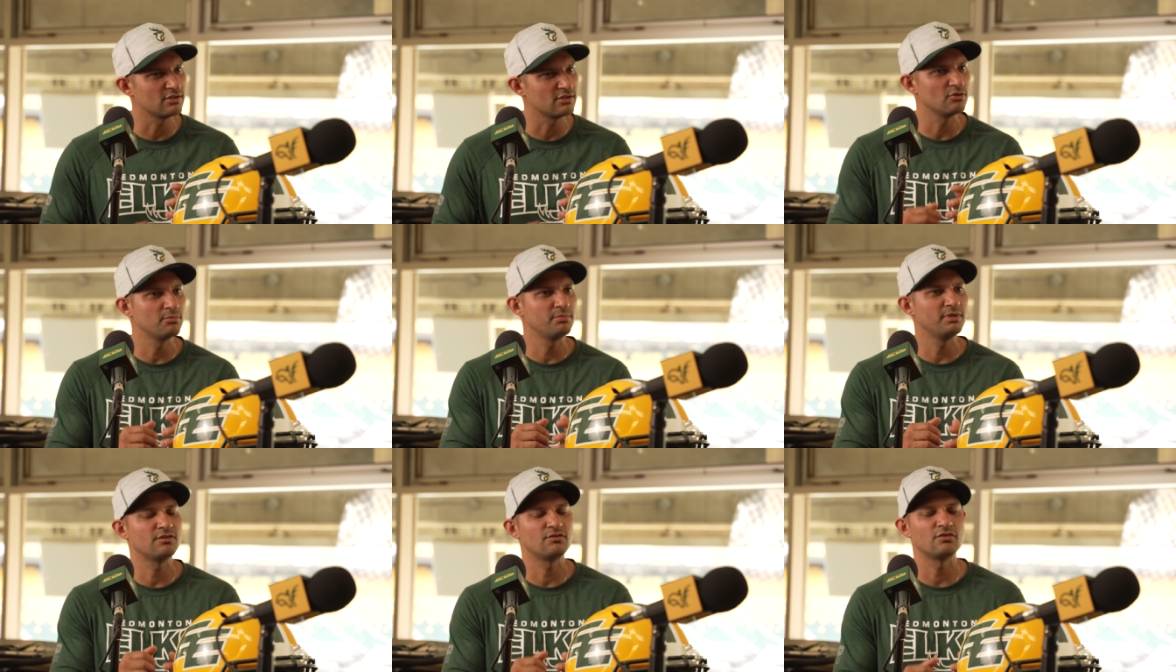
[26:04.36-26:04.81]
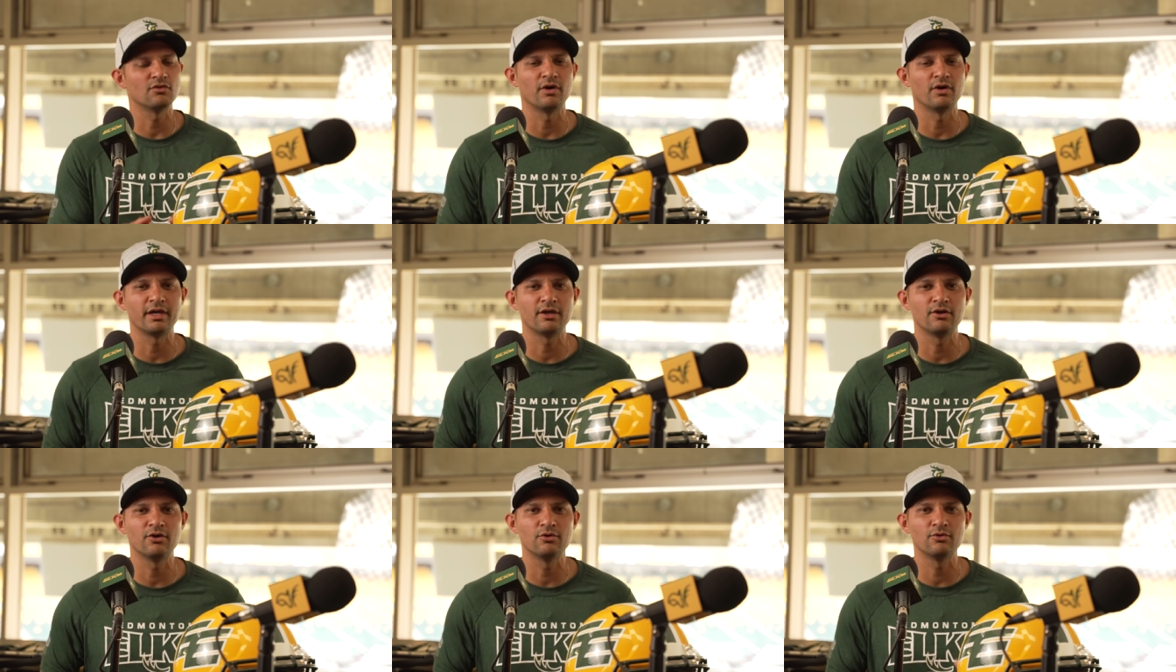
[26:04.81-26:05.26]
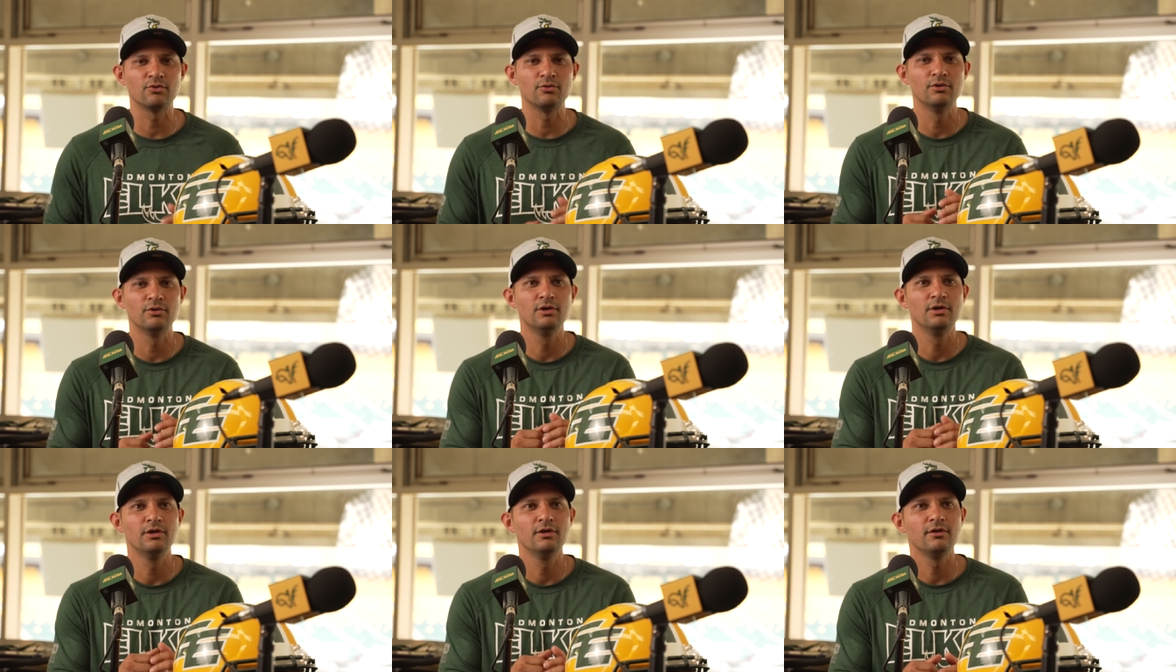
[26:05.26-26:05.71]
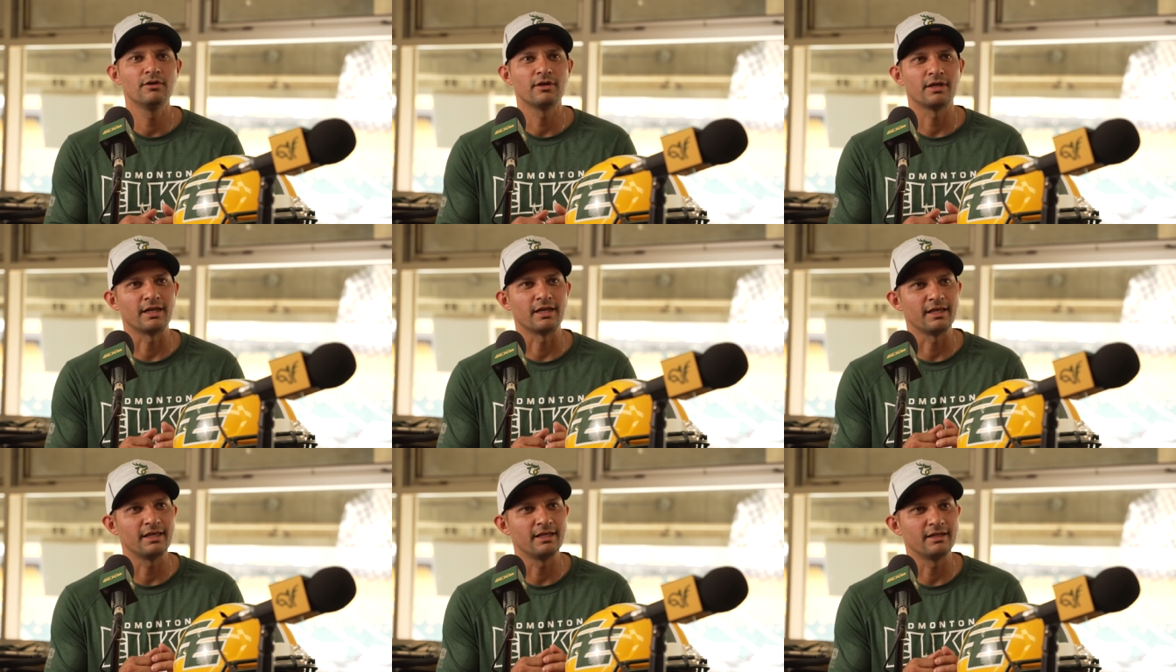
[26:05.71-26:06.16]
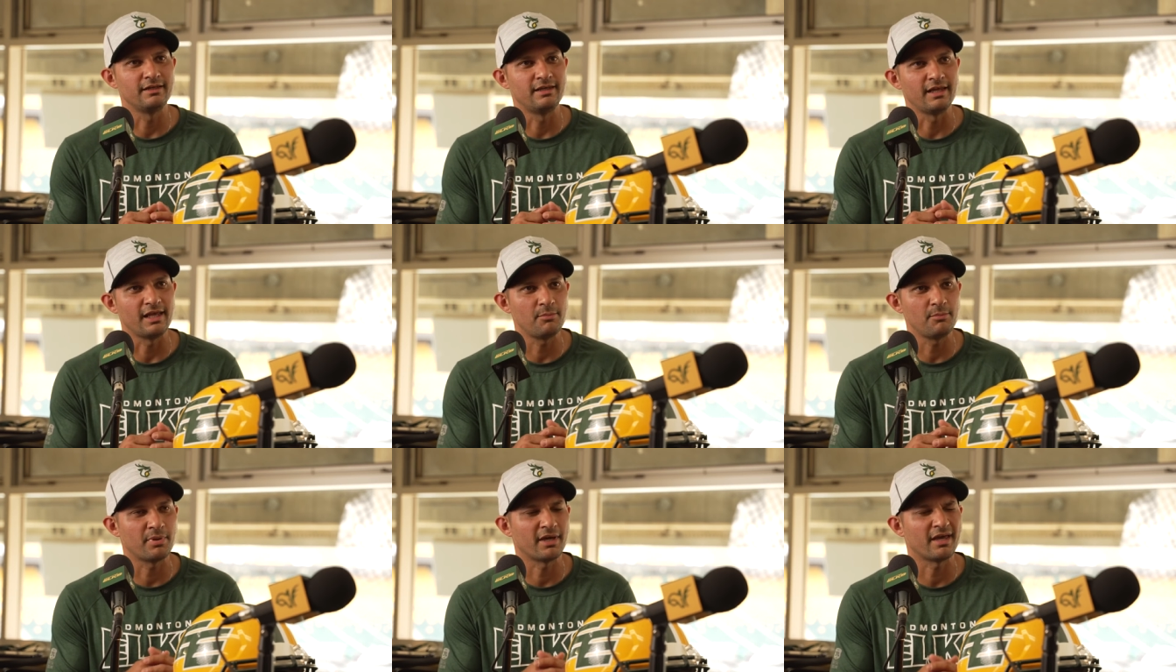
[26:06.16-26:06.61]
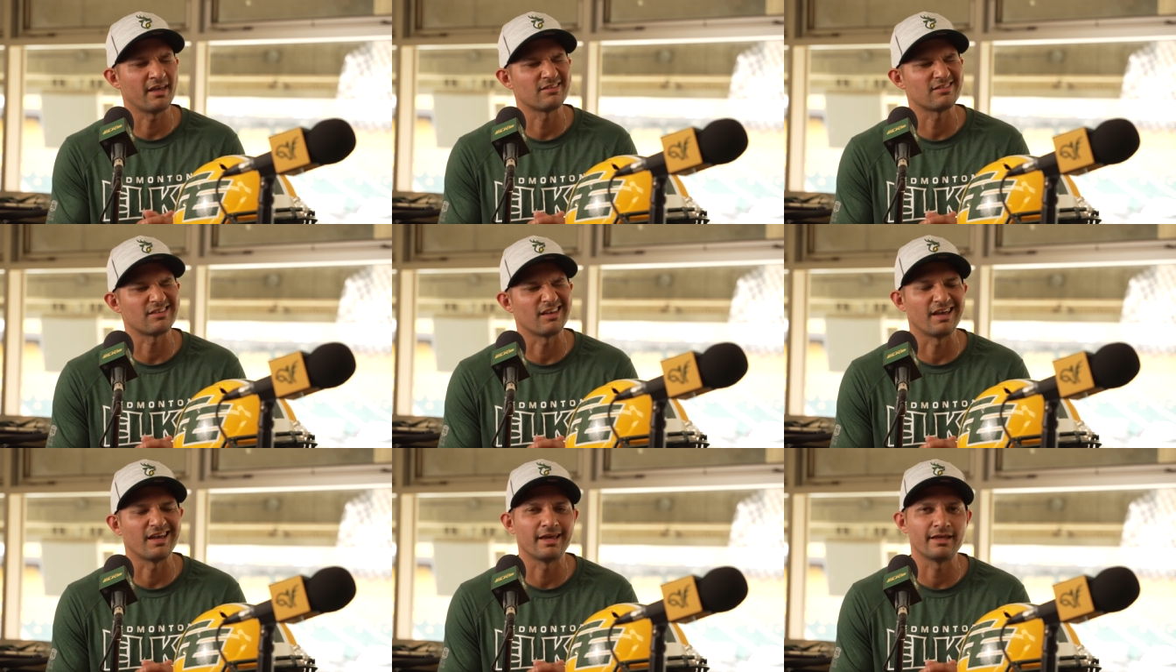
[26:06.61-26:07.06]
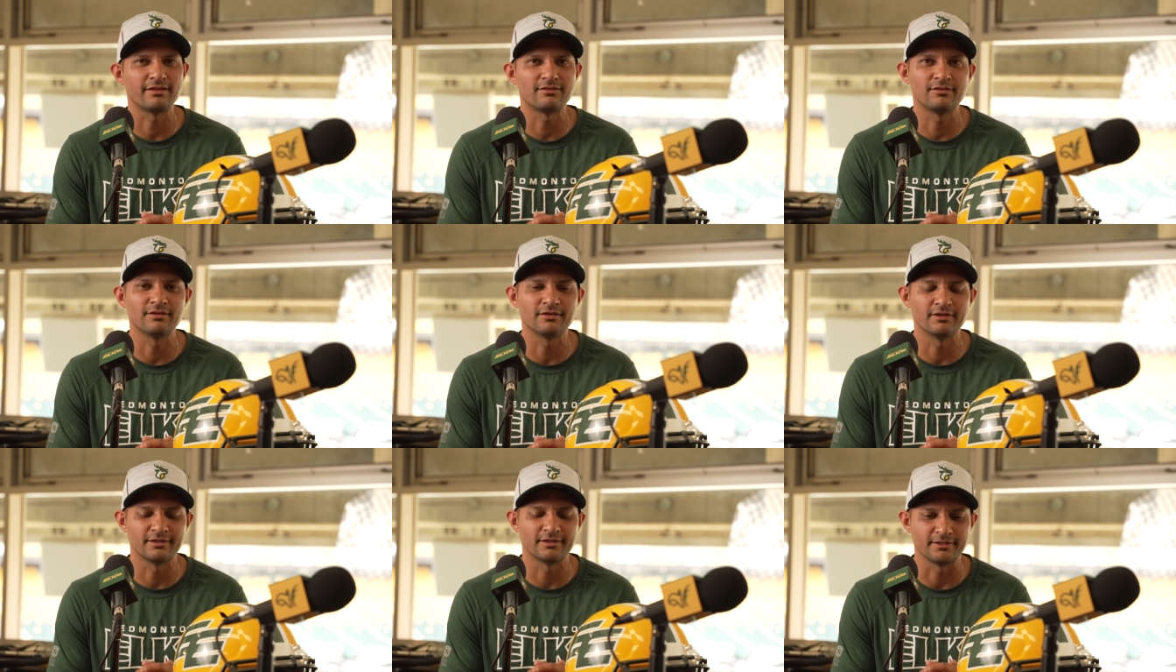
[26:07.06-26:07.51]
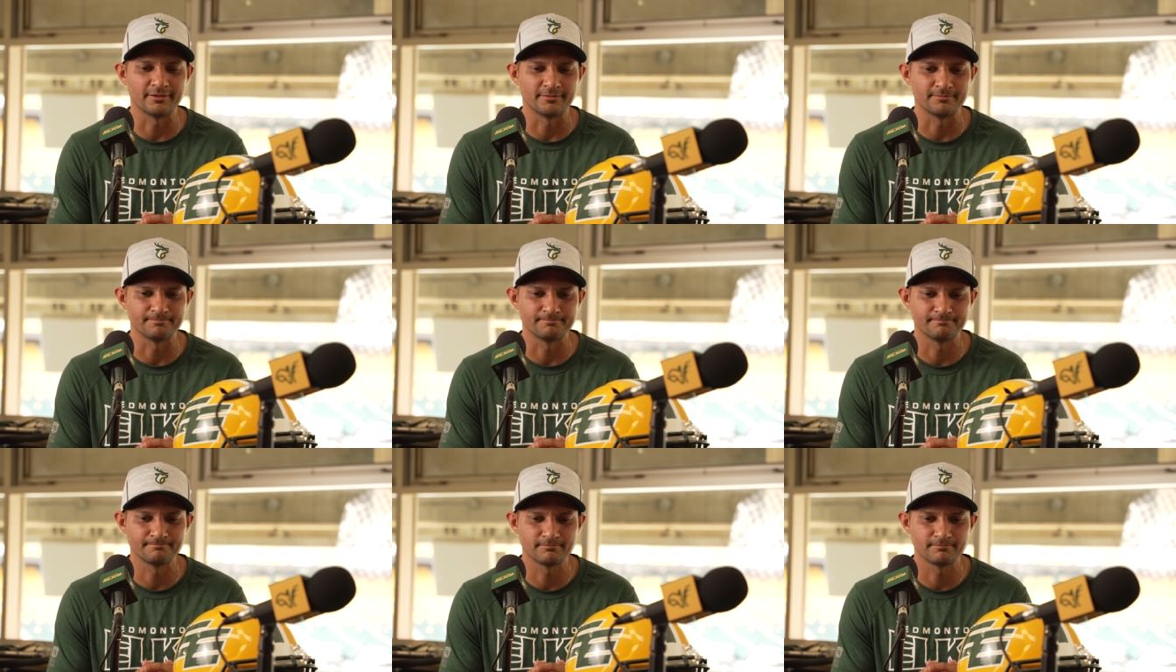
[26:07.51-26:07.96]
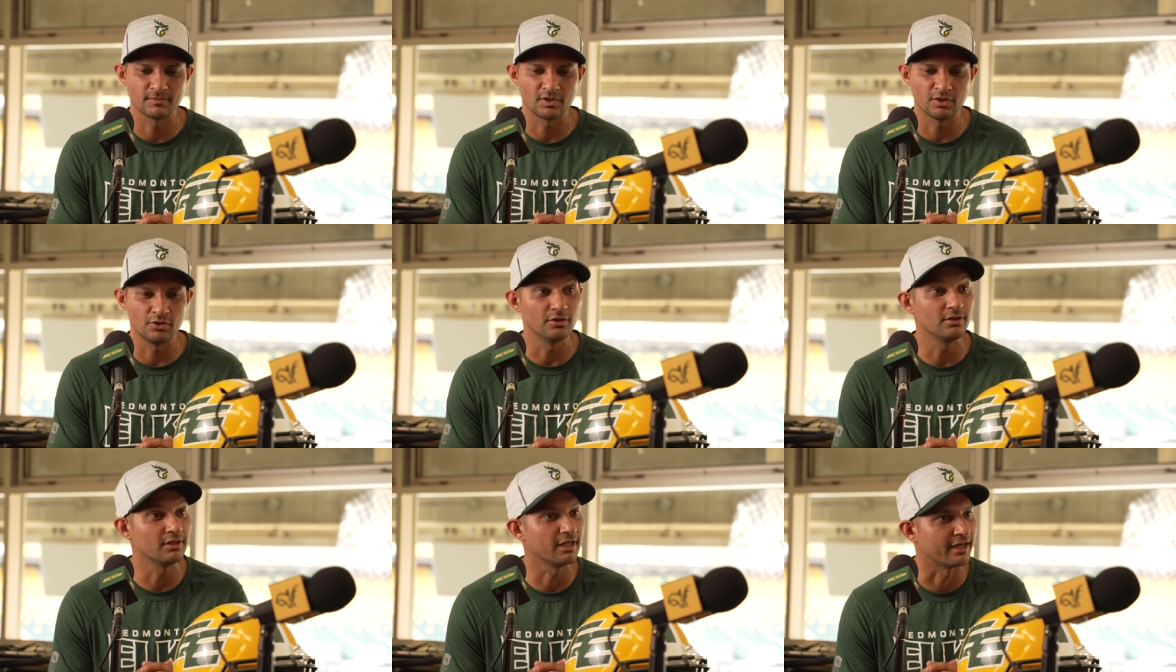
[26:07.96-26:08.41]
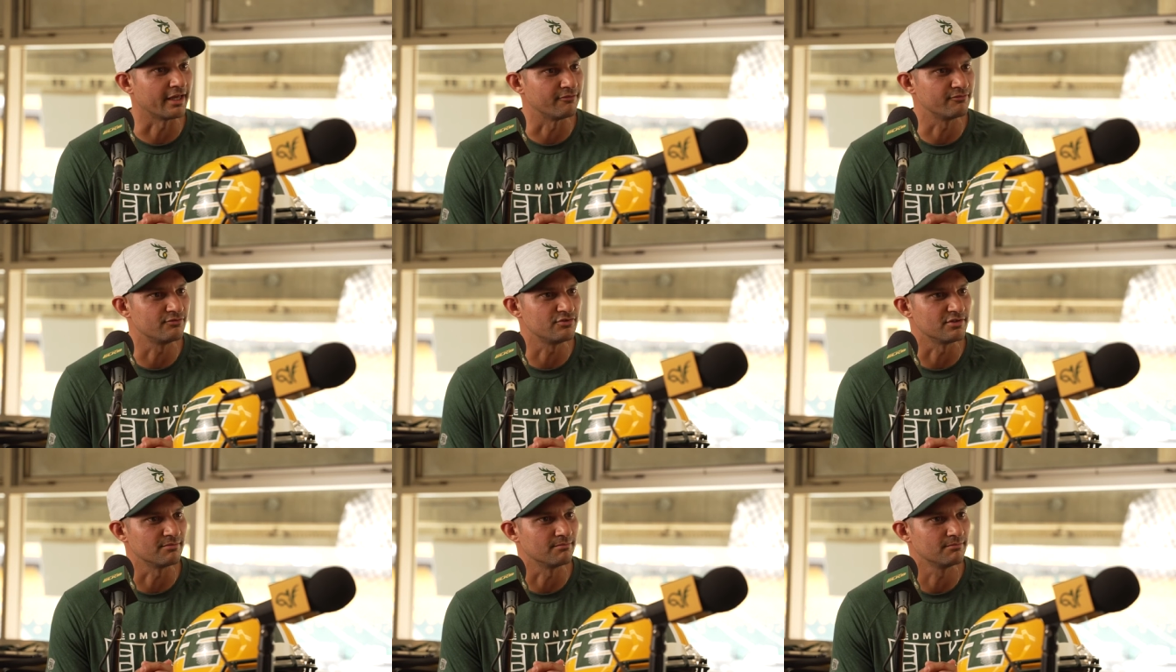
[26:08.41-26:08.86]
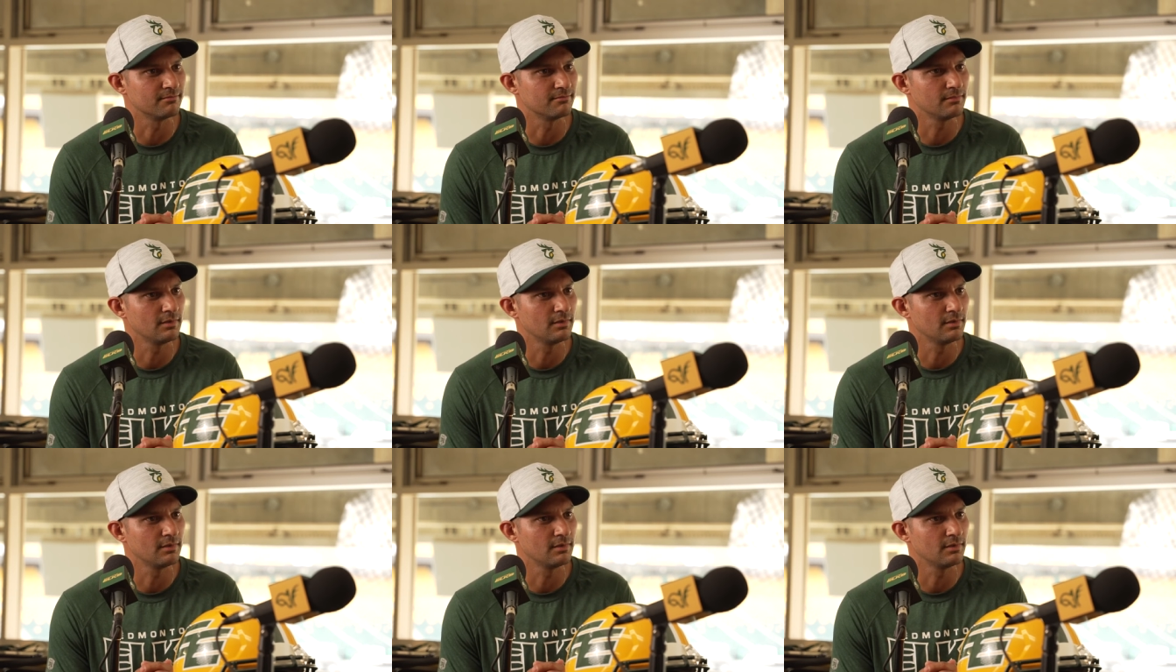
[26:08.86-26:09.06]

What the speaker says: a little bit. So I go, and I get a day pass at Good Life Gym.